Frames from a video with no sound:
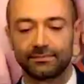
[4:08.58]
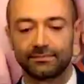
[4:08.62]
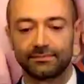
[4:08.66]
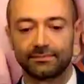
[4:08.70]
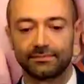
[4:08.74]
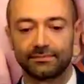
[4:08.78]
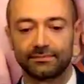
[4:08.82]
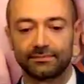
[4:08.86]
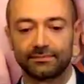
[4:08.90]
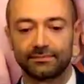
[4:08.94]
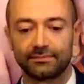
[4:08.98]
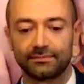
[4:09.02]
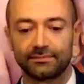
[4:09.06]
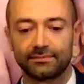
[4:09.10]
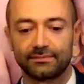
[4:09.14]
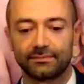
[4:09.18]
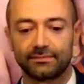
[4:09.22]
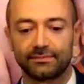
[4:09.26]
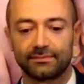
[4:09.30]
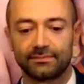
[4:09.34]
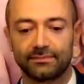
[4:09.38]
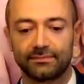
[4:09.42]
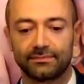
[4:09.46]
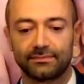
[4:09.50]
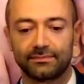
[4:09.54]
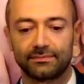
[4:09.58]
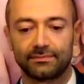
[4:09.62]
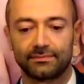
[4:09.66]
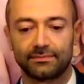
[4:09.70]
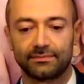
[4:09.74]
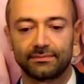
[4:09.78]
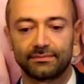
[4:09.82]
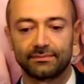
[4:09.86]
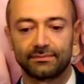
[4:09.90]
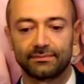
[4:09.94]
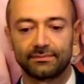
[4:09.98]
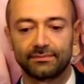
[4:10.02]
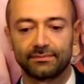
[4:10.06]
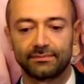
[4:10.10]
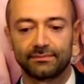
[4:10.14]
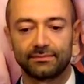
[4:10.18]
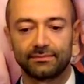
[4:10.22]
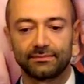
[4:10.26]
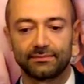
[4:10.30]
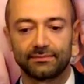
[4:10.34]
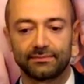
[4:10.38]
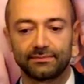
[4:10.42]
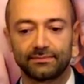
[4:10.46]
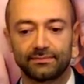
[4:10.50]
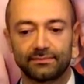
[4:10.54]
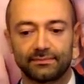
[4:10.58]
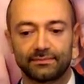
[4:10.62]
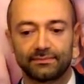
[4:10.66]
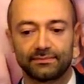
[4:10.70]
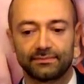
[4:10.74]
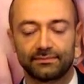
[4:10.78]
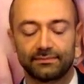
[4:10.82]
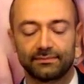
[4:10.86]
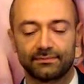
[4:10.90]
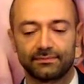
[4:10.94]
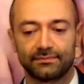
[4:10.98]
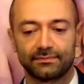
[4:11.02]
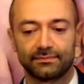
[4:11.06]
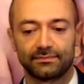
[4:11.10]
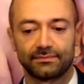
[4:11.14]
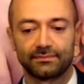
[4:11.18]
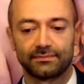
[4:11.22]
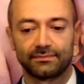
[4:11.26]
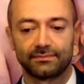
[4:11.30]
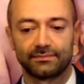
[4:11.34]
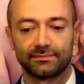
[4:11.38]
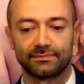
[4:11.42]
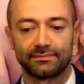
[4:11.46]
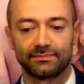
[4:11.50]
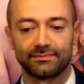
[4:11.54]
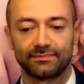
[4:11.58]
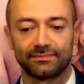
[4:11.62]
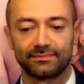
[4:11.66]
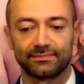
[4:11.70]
This person isn't speaking.